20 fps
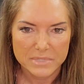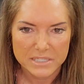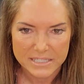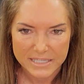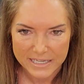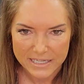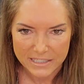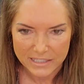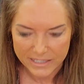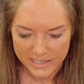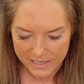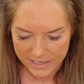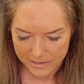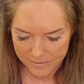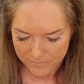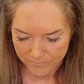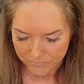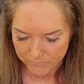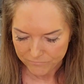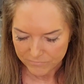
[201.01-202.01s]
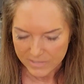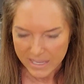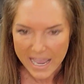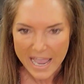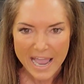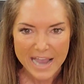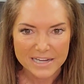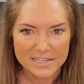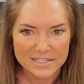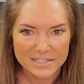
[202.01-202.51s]
ceiling,
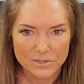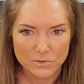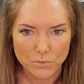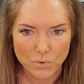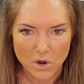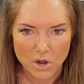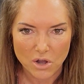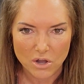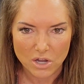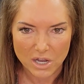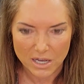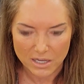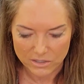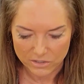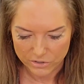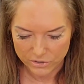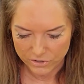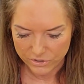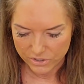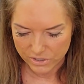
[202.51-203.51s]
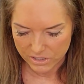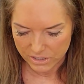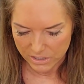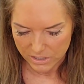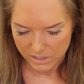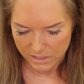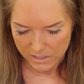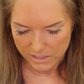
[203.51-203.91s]
accent wall colors.